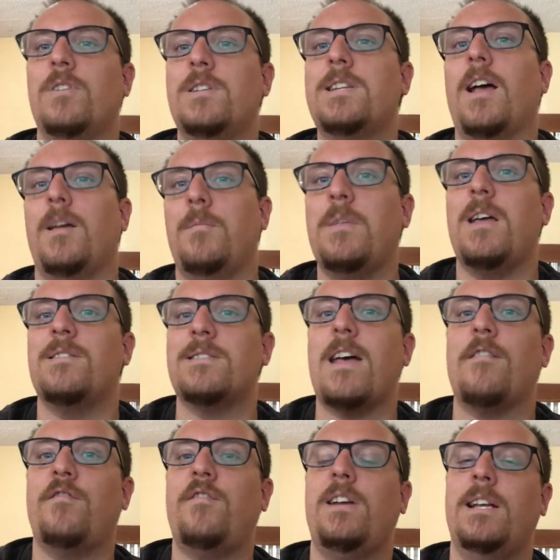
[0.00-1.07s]
time there's
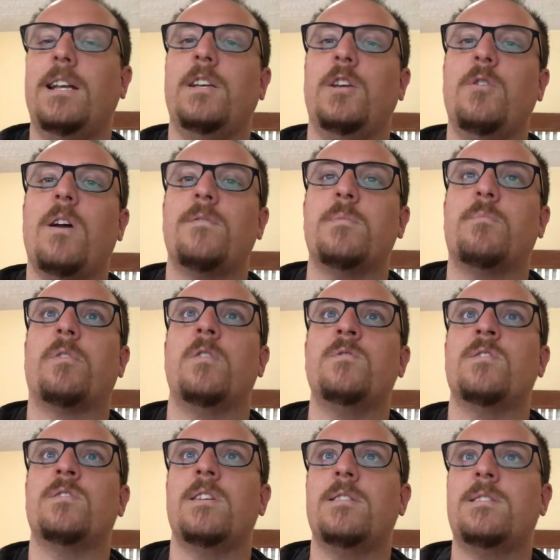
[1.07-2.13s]
that feeling, you have to
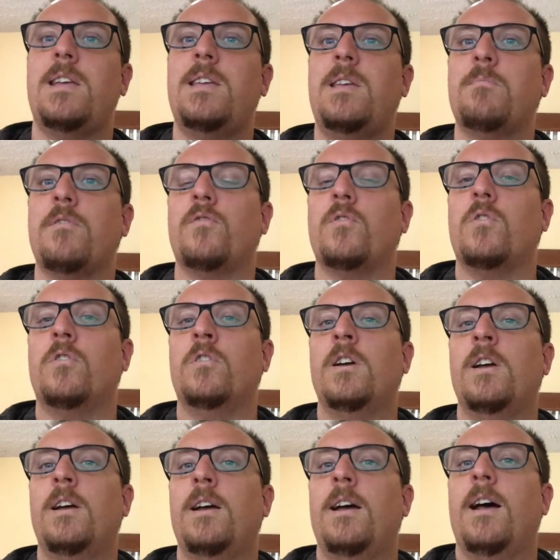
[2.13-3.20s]
process it, take it before
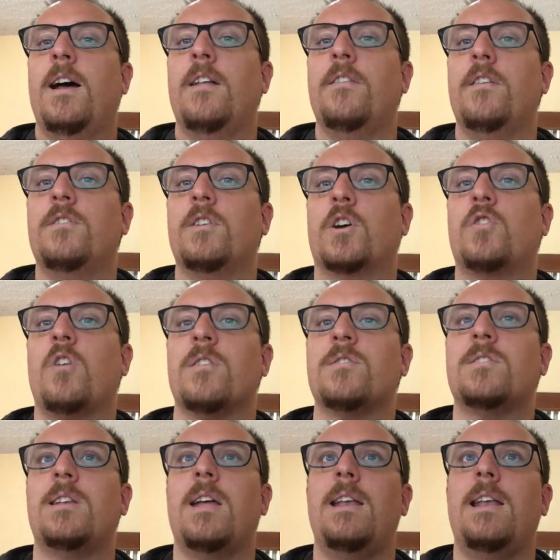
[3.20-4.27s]
the cross
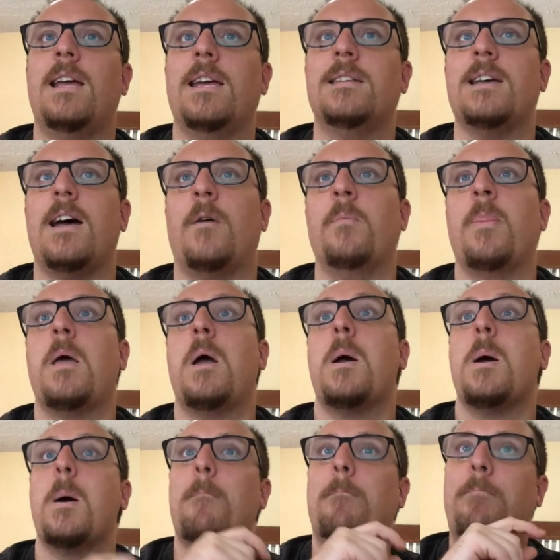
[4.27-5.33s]
and lay it down.
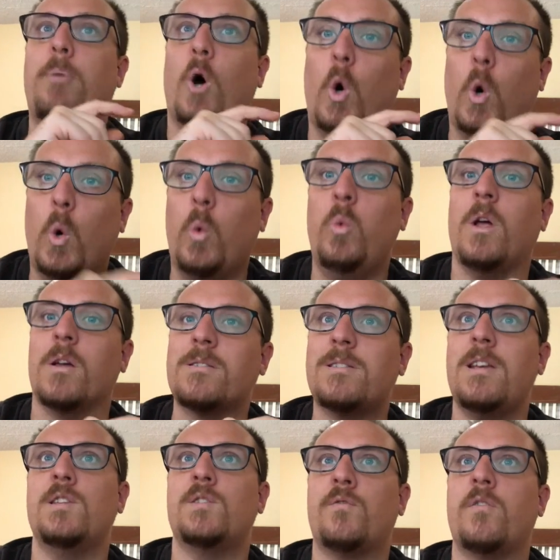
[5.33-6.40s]
Paul lost
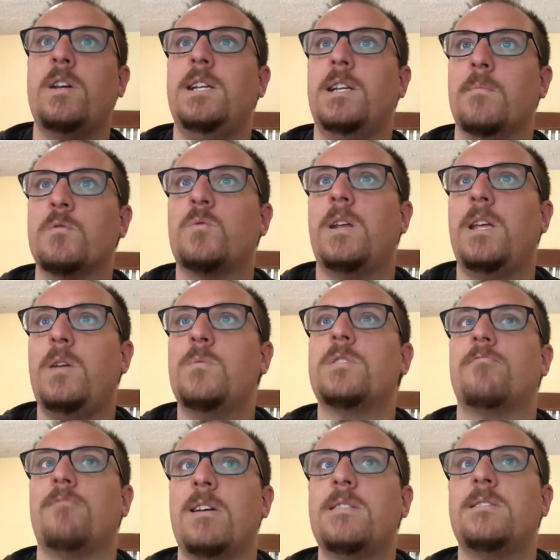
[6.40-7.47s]
his freedoms when he was
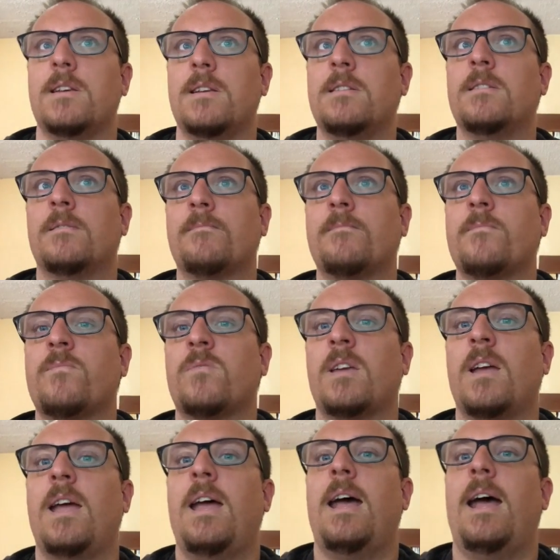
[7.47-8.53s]
arrested.
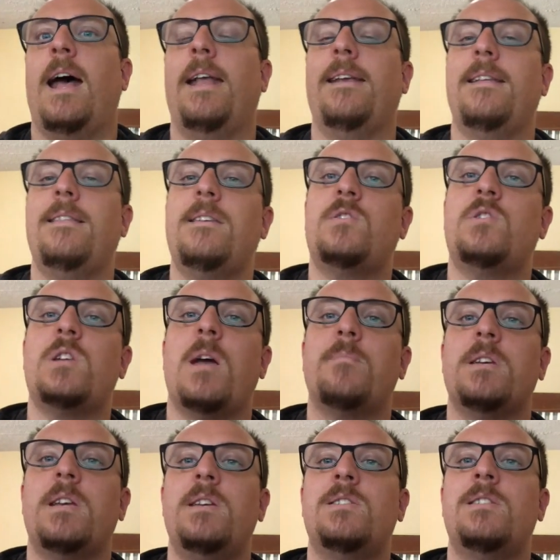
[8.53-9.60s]
And in this
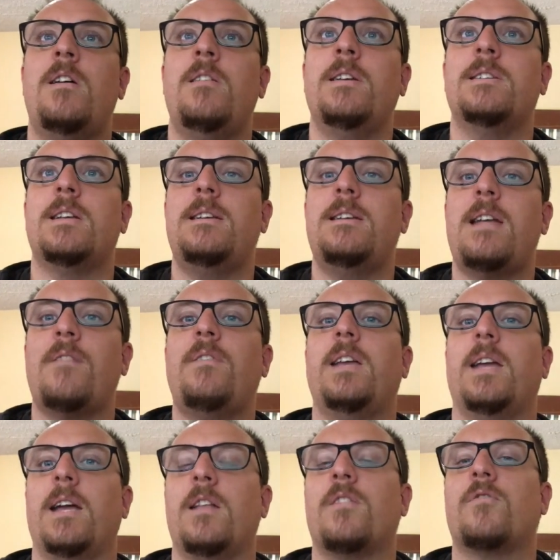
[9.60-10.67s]
chapter, he's learning to
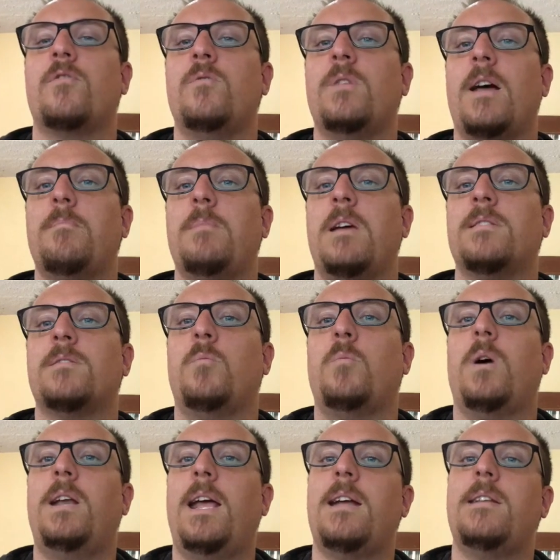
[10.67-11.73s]
navigate through that mess. On
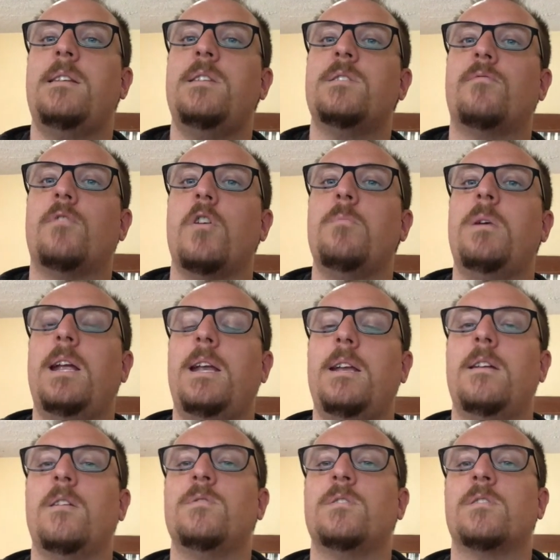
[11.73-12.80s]
one hand, he's a Roman and he
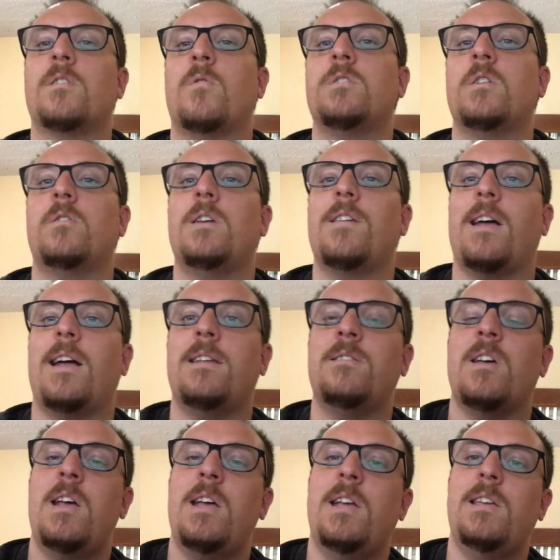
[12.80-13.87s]
knows his culture. On the other hand,
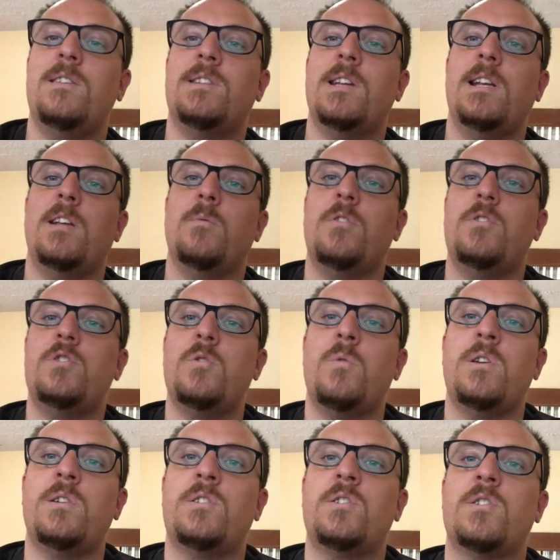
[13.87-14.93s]
he's dealing with
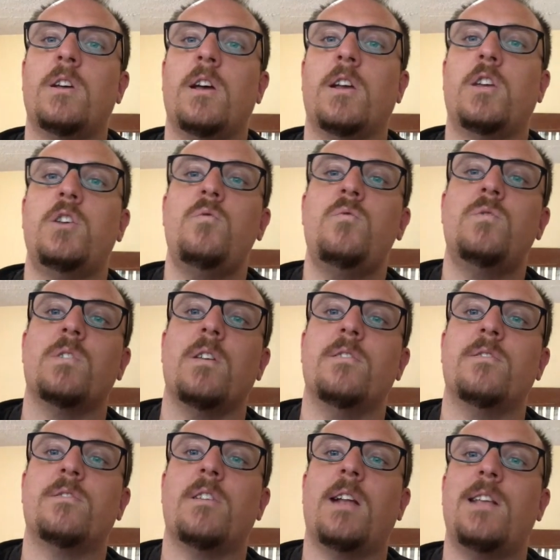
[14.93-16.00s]
Jewish
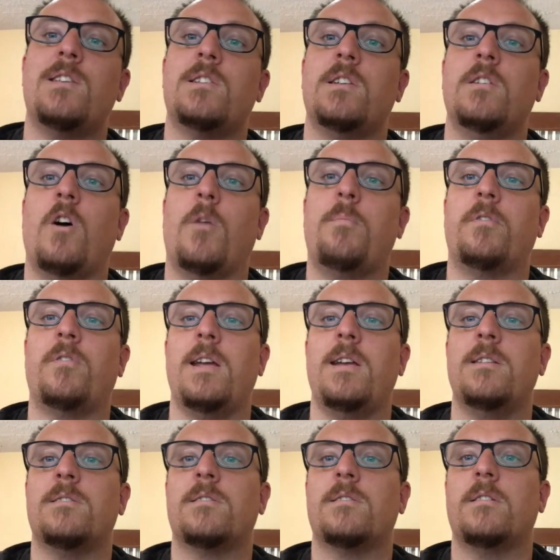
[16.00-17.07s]
accusers that actually
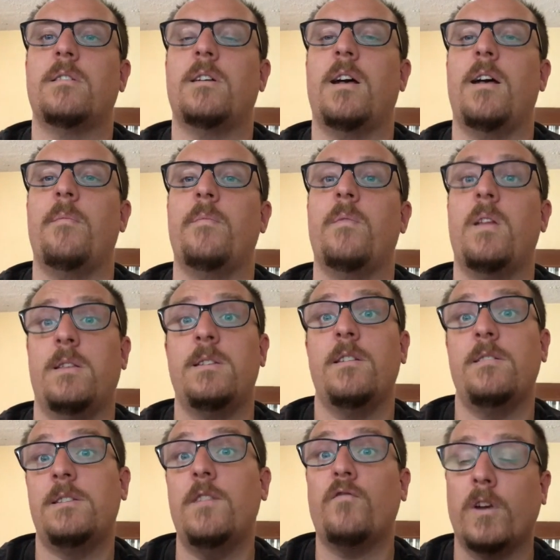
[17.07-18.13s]
operate
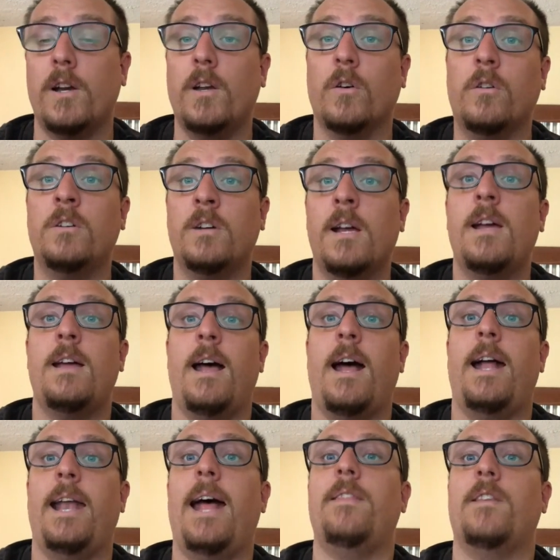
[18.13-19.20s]
different law,
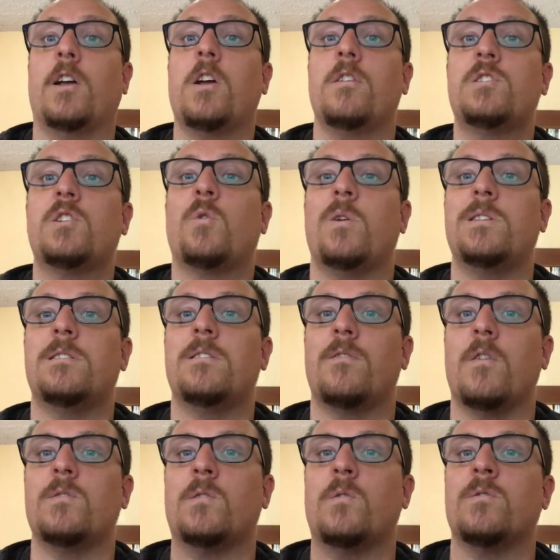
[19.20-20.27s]
and the consequences of
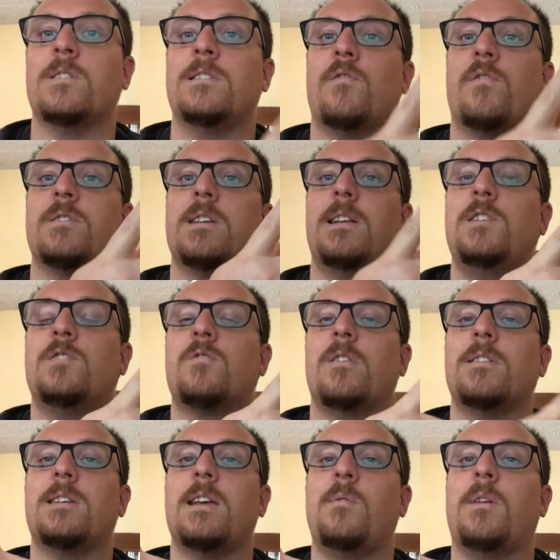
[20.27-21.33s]
those laws are different. And he's trying
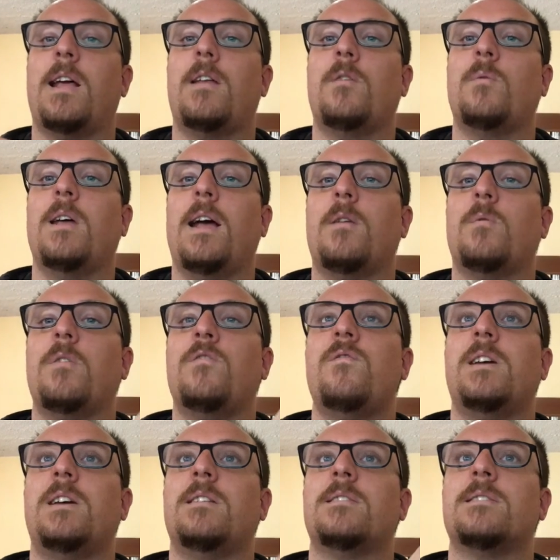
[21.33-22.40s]
to say, well, how do we
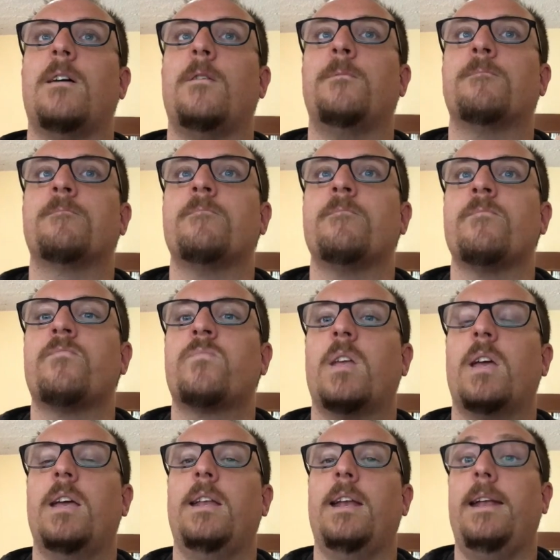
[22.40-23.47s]
figure this out
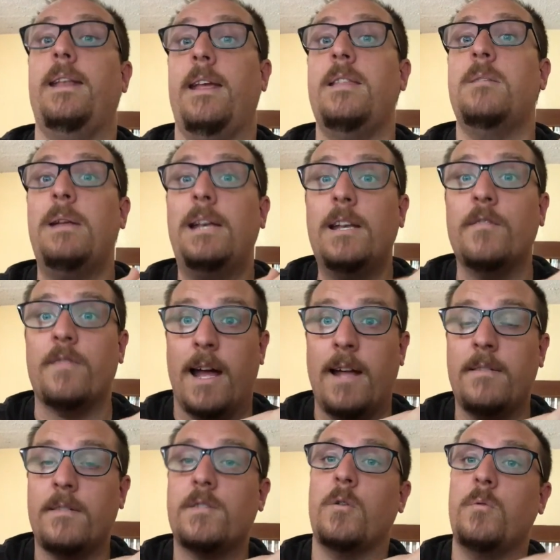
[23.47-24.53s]
in the middle of
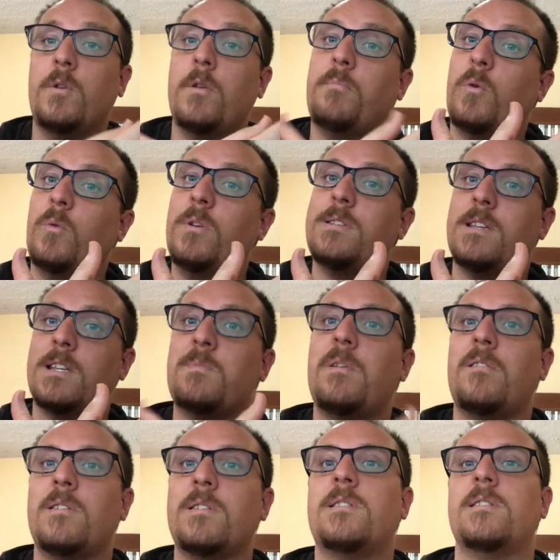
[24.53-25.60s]
that? So Paul is
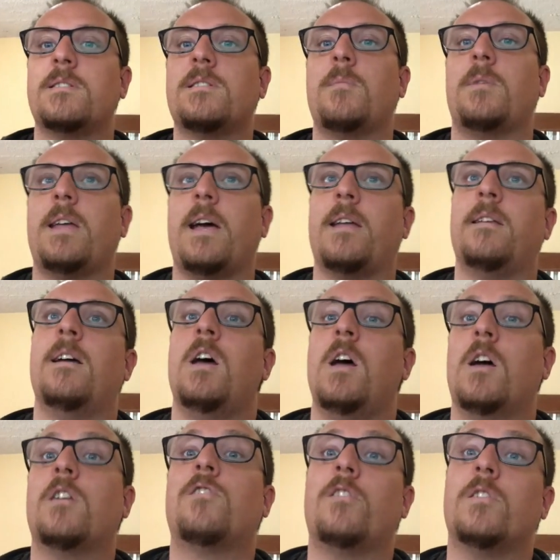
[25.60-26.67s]
experiencing some of that
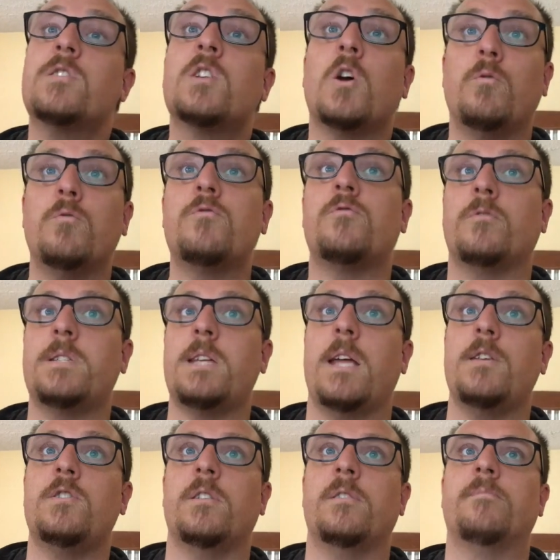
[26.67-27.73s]
cross-cultural
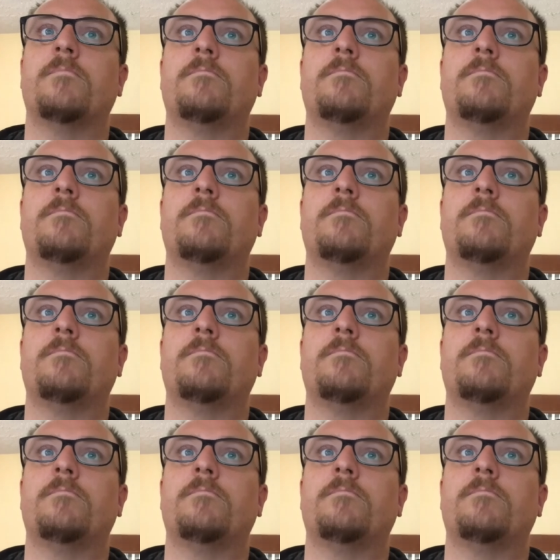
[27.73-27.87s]
tension.